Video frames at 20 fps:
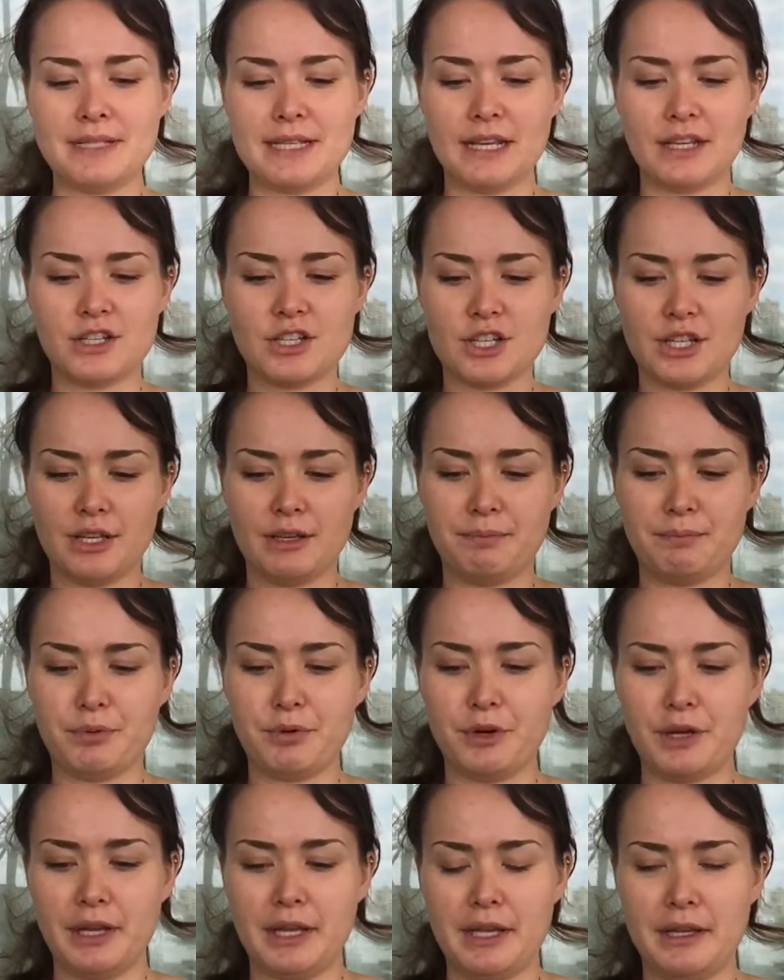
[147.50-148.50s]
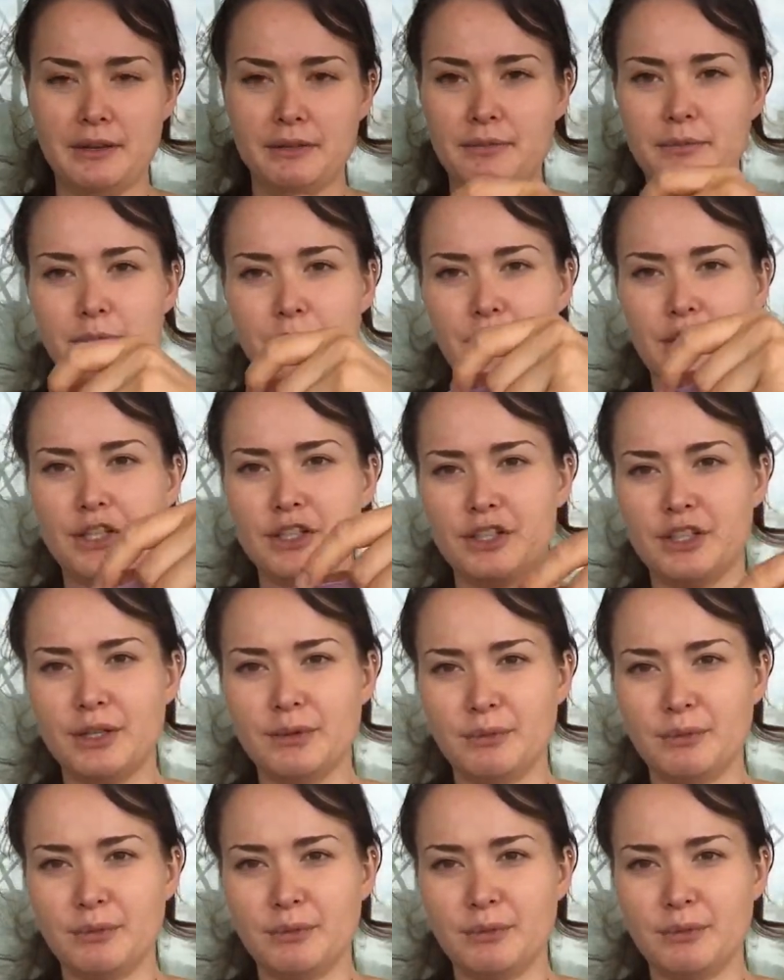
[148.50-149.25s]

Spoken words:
is actually pretty good.